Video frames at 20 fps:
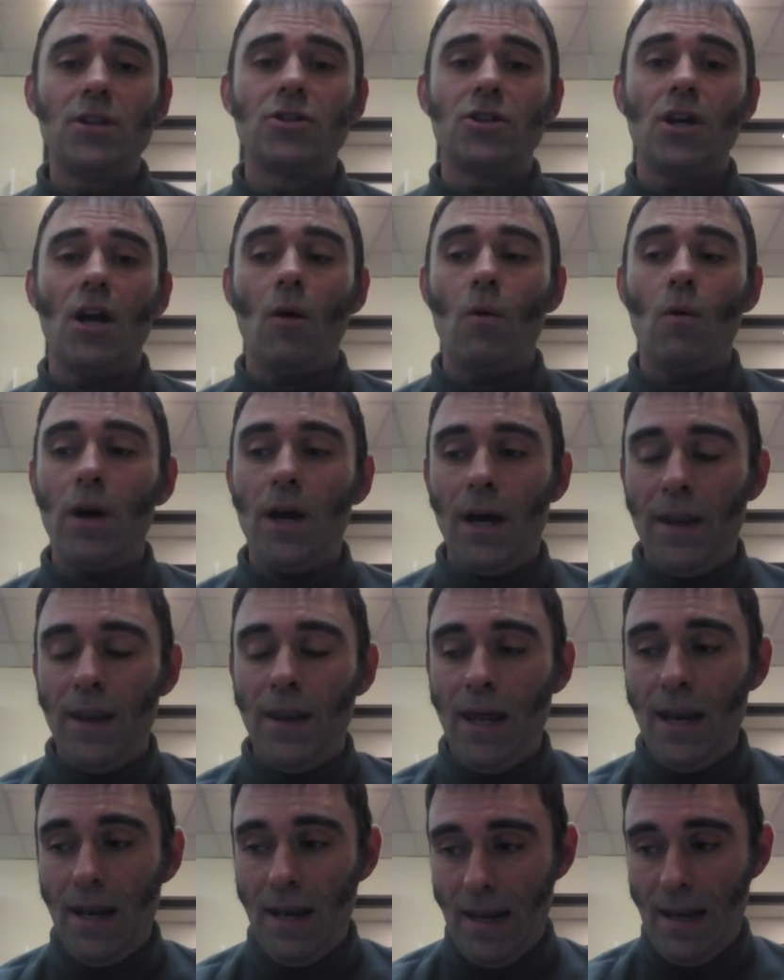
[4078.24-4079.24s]
show, and
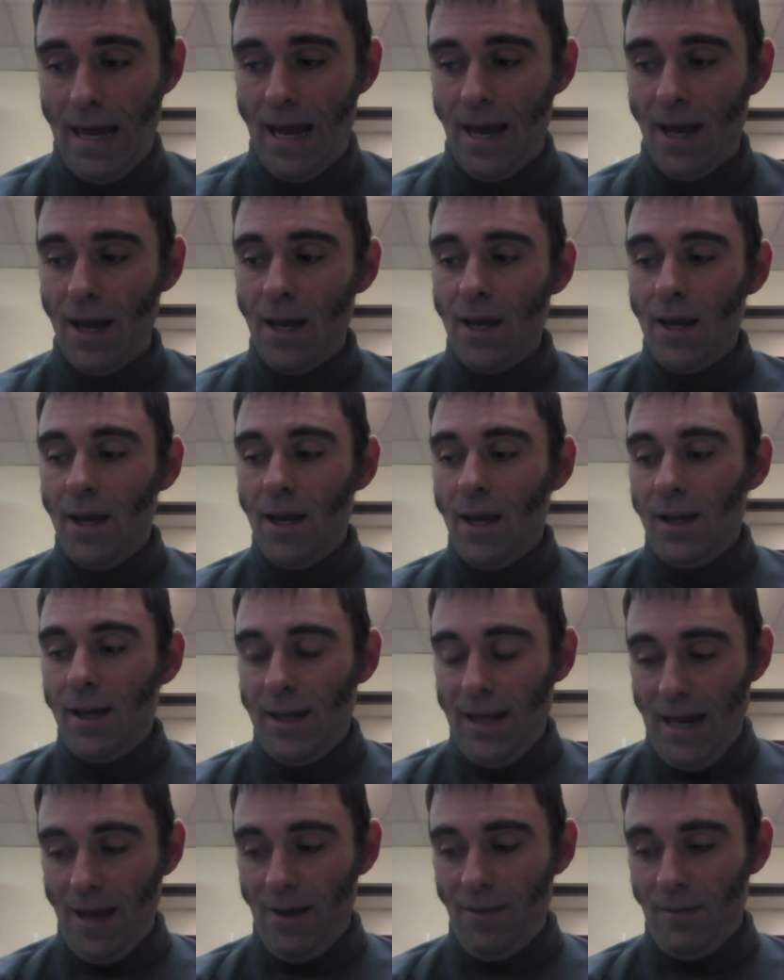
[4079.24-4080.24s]
then uh,
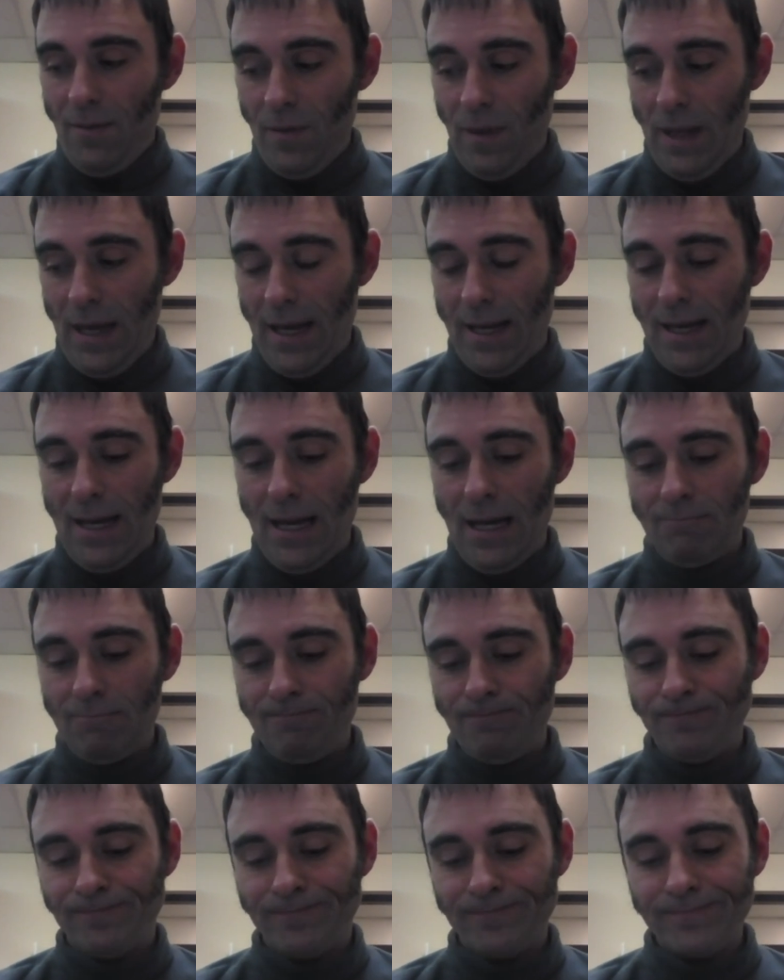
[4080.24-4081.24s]
yeah, they
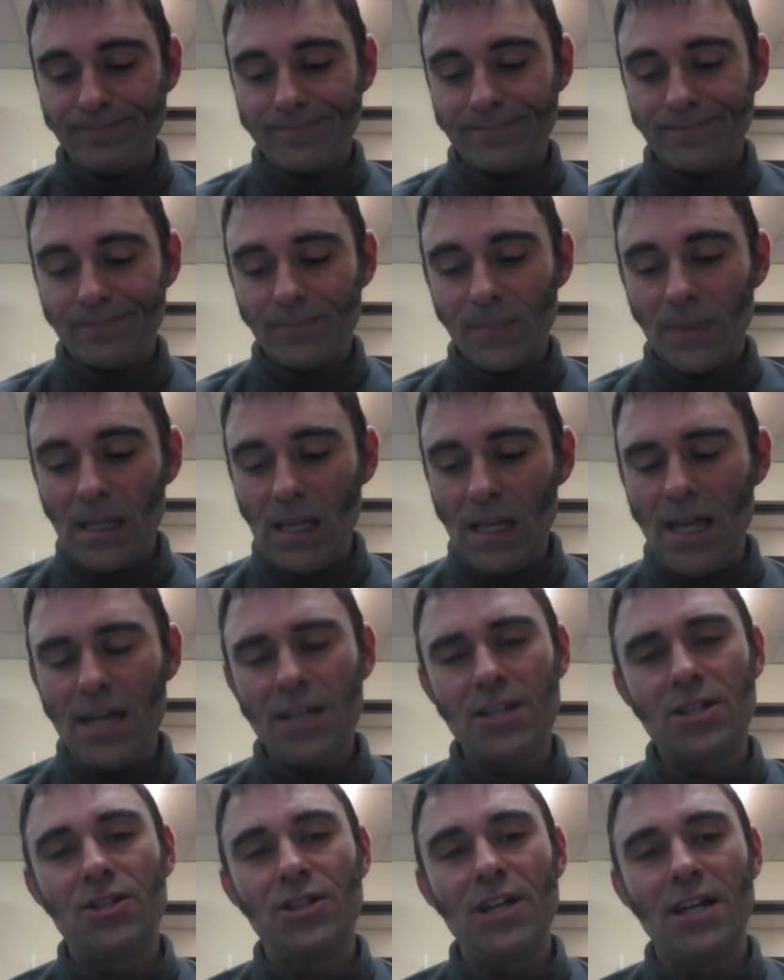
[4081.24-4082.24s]
um, they
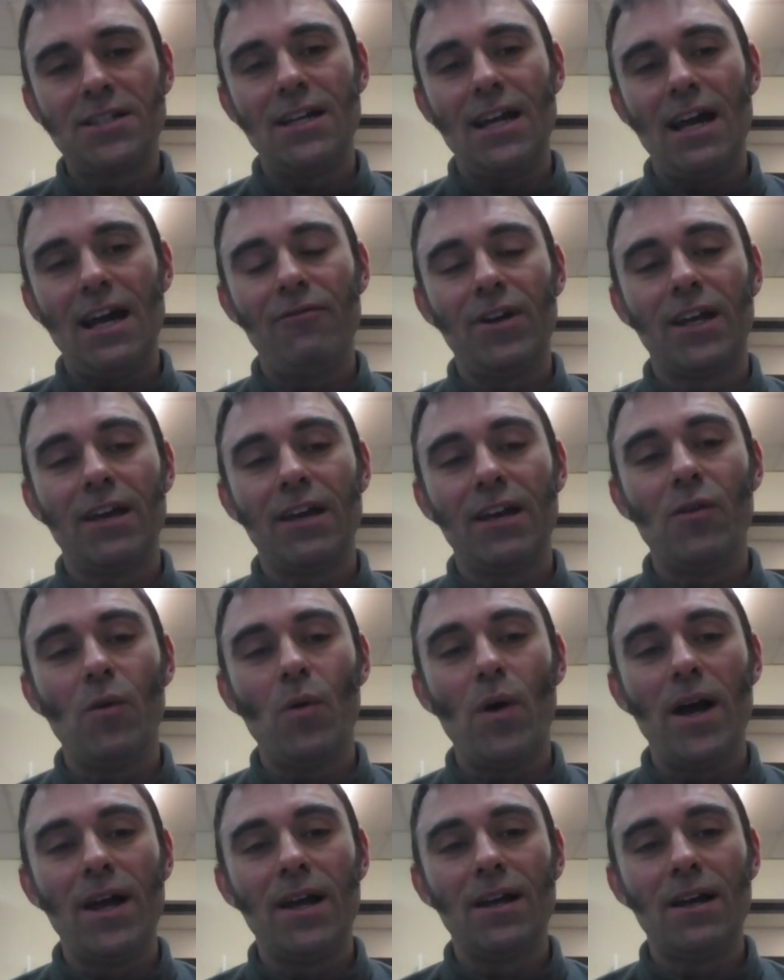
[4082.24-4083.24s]
suggested having a
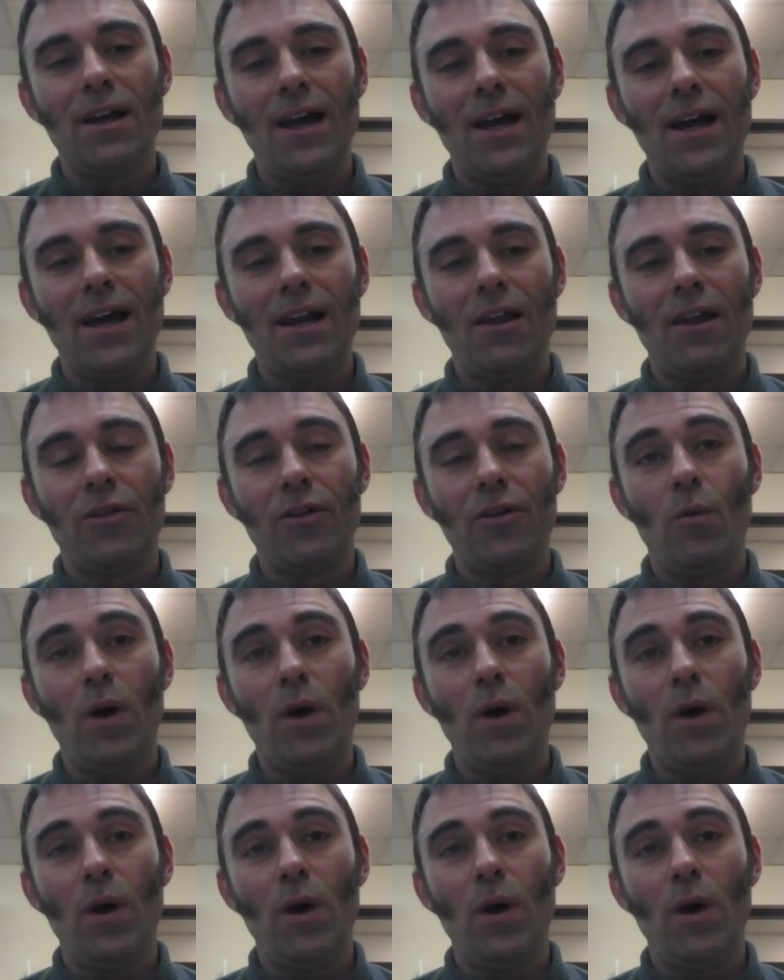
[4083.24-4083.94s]
giveaway, and I thought,